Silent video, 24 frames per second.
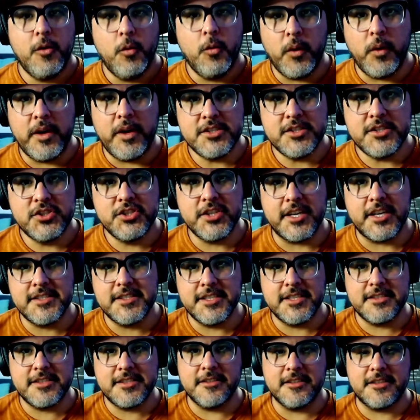What does
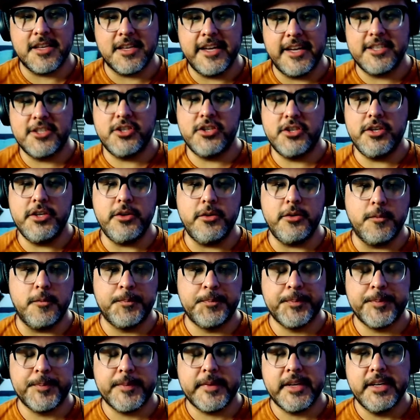justice look like to you?
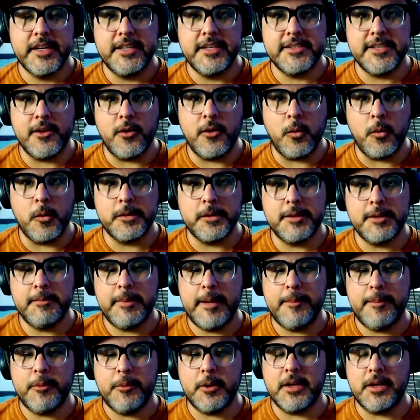Is it holding
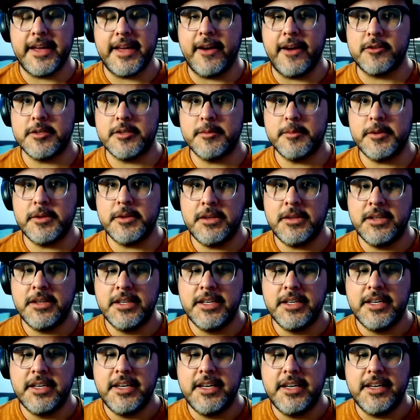people accountable,
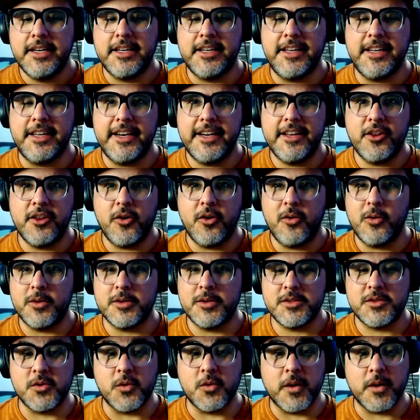getting the whole
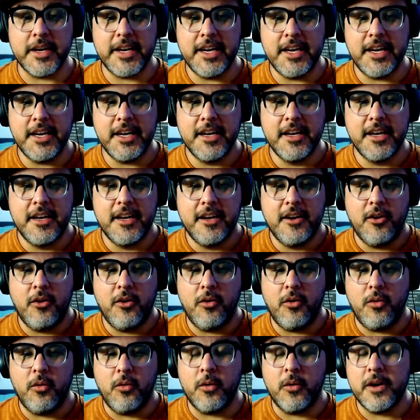story,
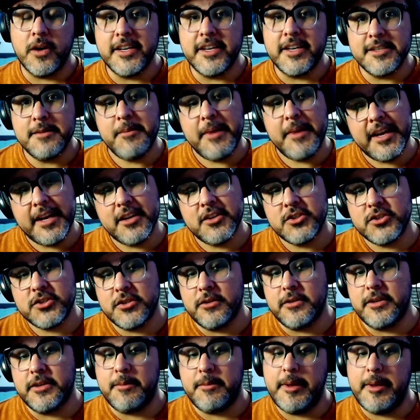or is it making
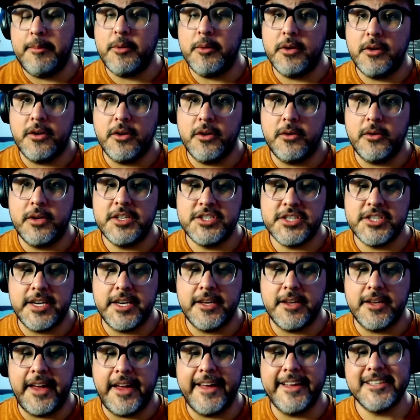sure that people go to
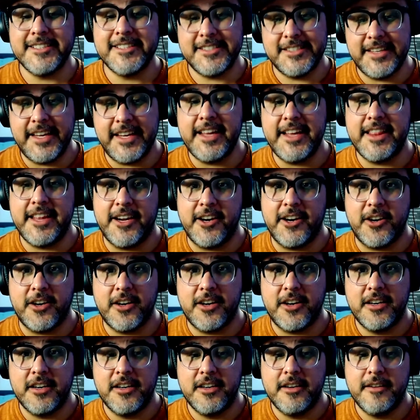jail and stay there?
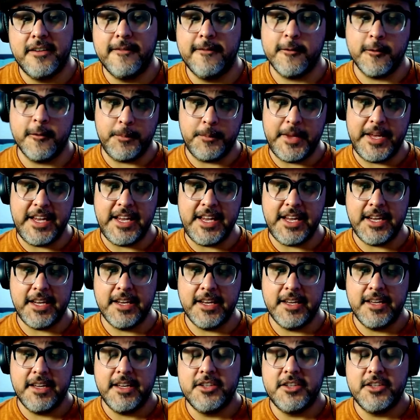For me,
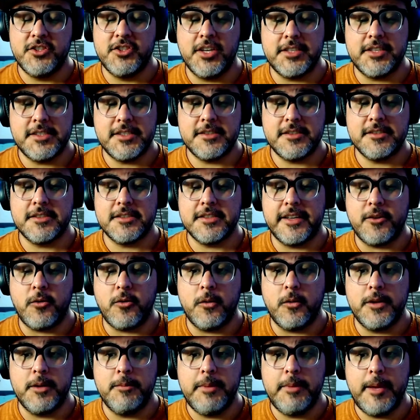justice looks like
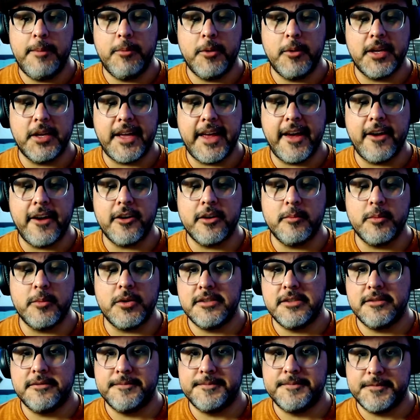holding people
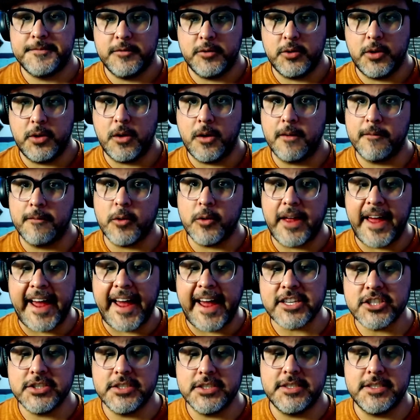accountable for their harmful
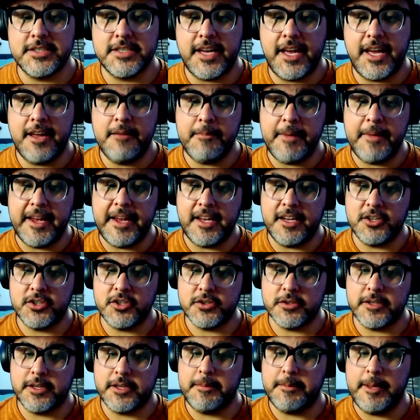actions and making
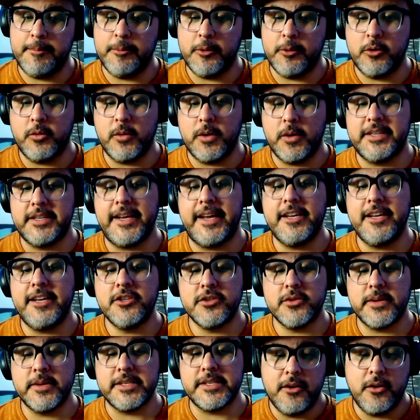sure that people who are
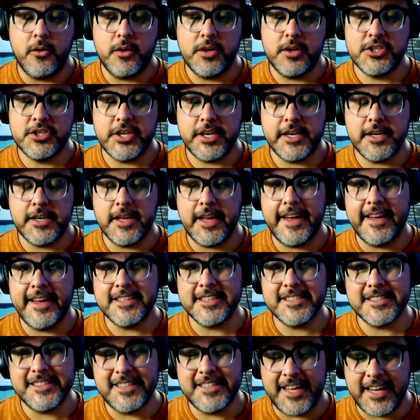dangerous go to jail and
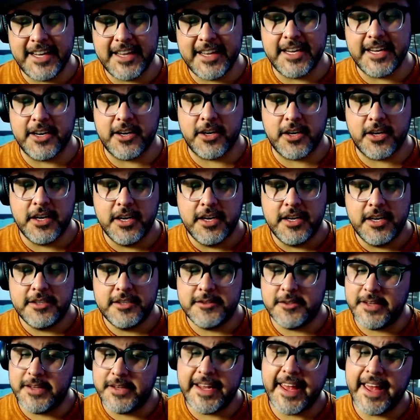stay there so
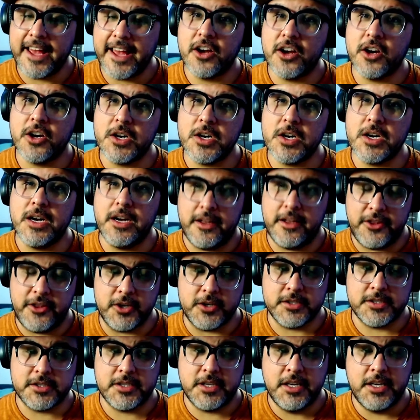they can't hurt
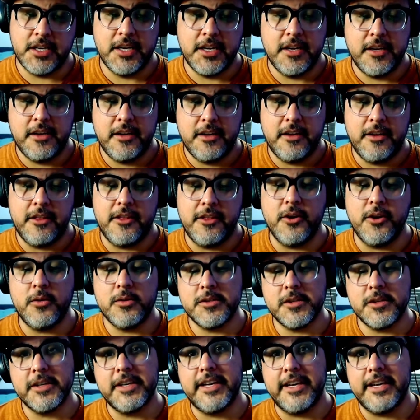others. Those
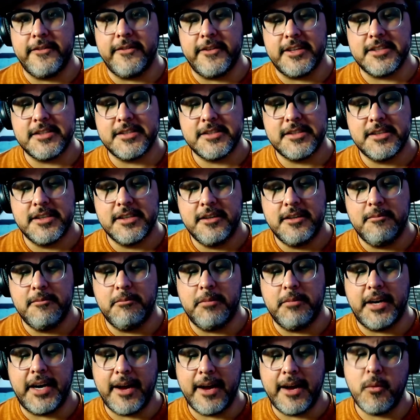are givens.
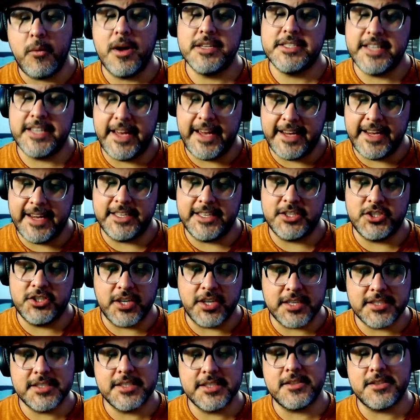But I want to add that
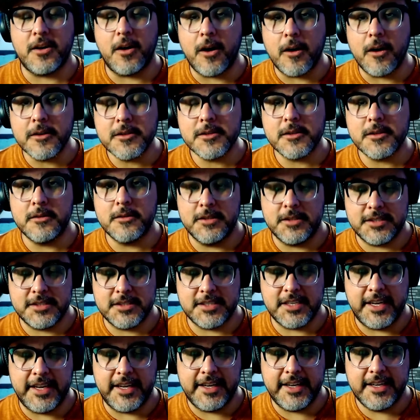justice also looks
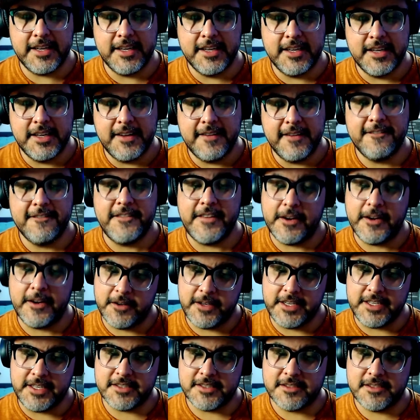like
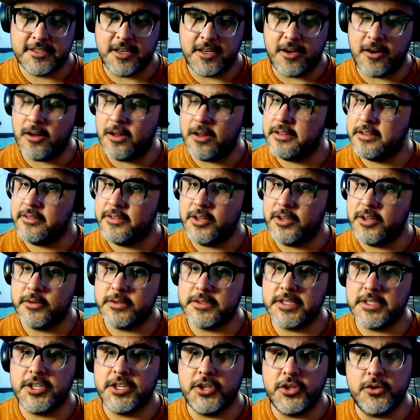fairness to all of those
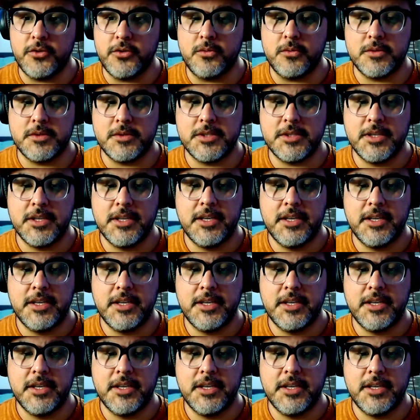accused.